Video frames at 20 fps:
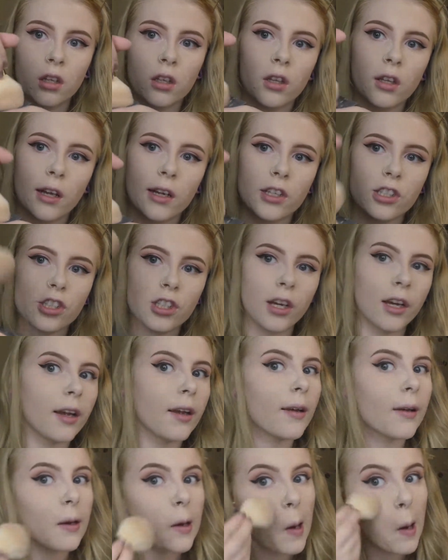that
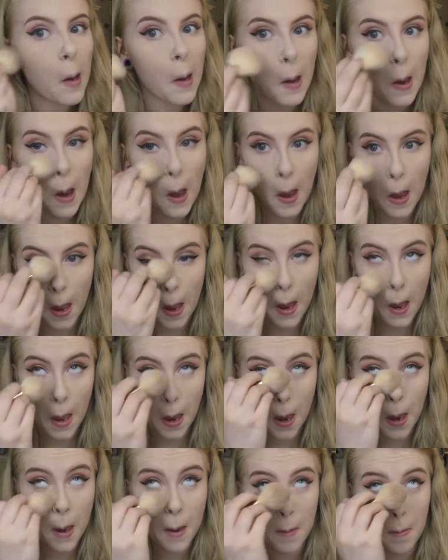shade
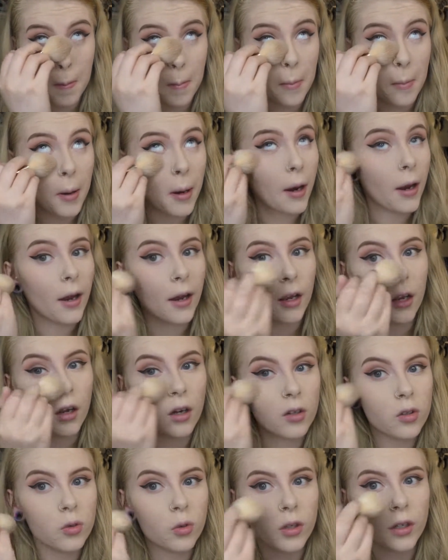in my
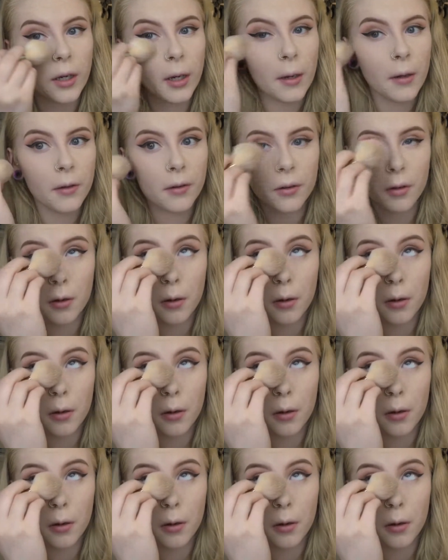contour kit.